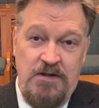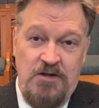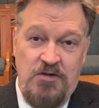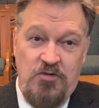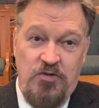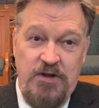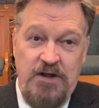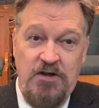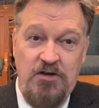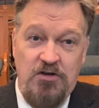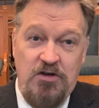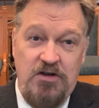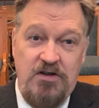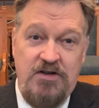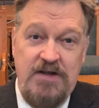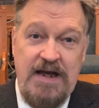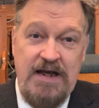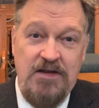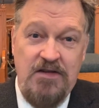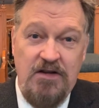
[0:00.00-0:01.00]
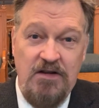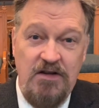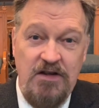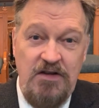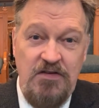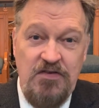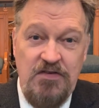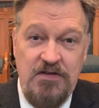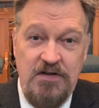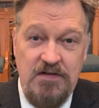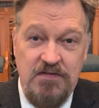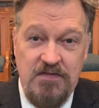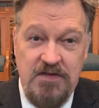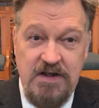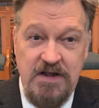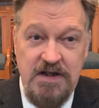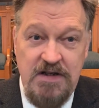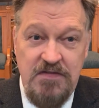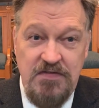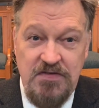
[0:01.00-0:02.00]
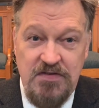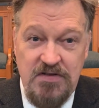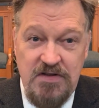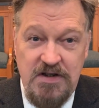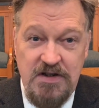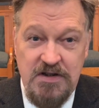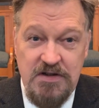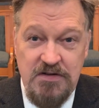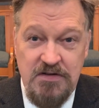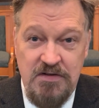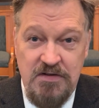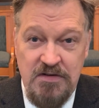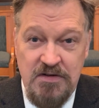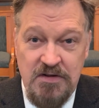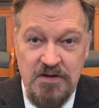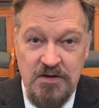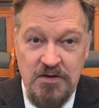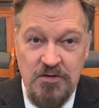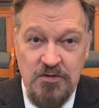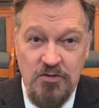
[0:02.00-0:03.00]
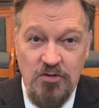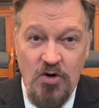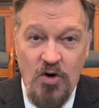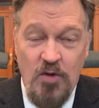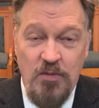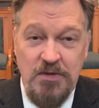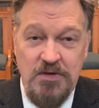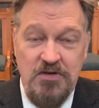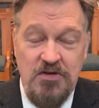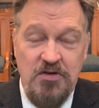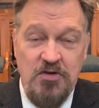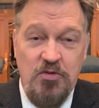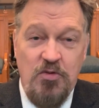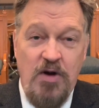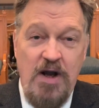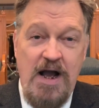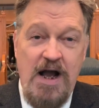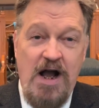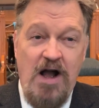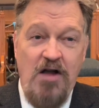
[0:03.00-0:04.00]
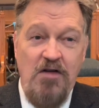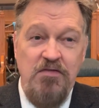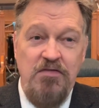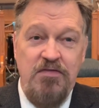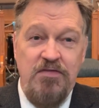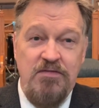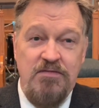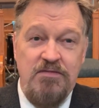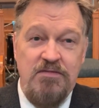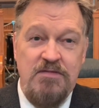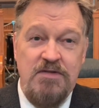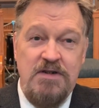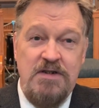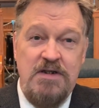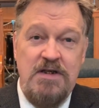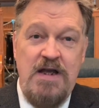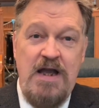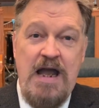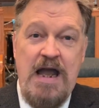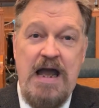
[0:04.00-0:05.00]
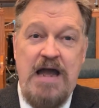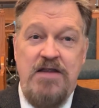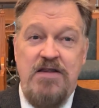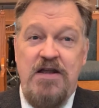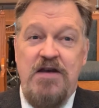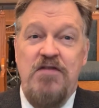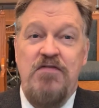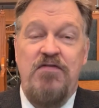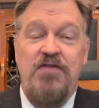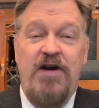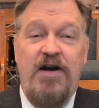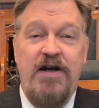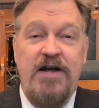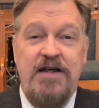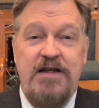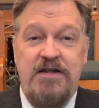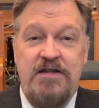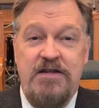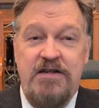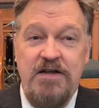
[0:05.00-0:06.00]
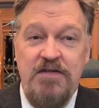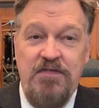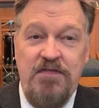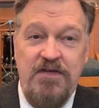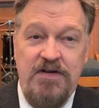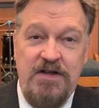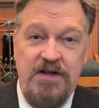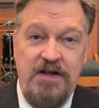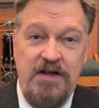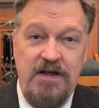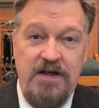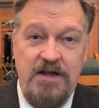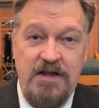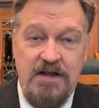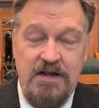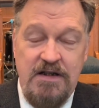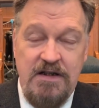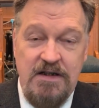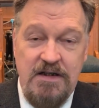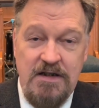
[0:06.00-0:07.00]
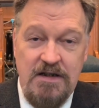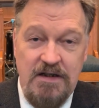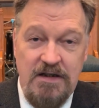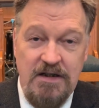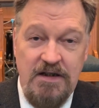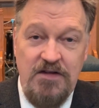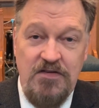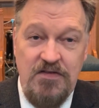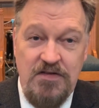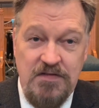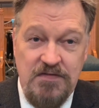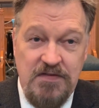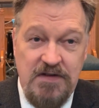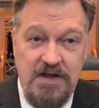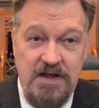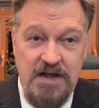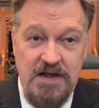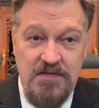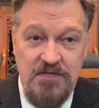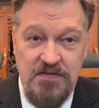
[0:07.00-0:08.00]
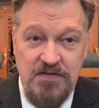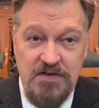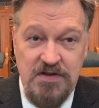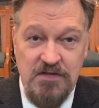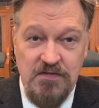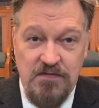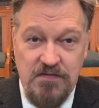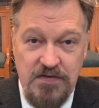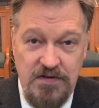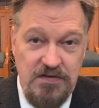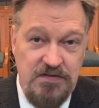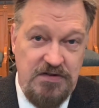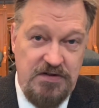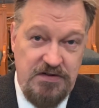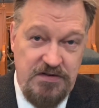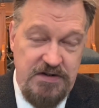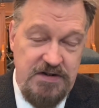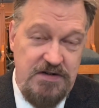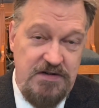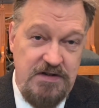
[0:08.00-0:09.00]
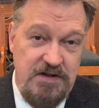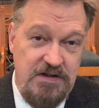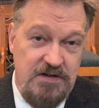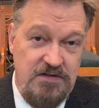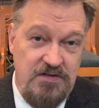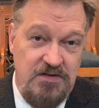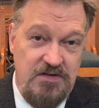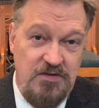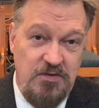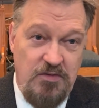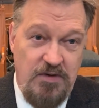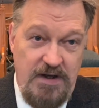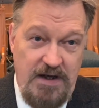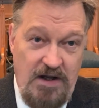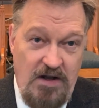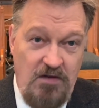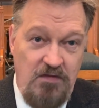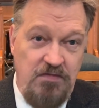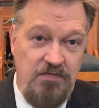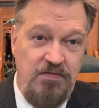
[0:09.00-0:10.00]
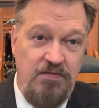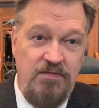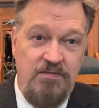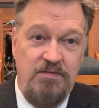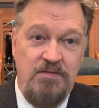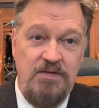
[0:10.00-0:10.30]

We looked at the list of gifts in Romans 12 and then a very different list of gifts in 1 Corinthians 12.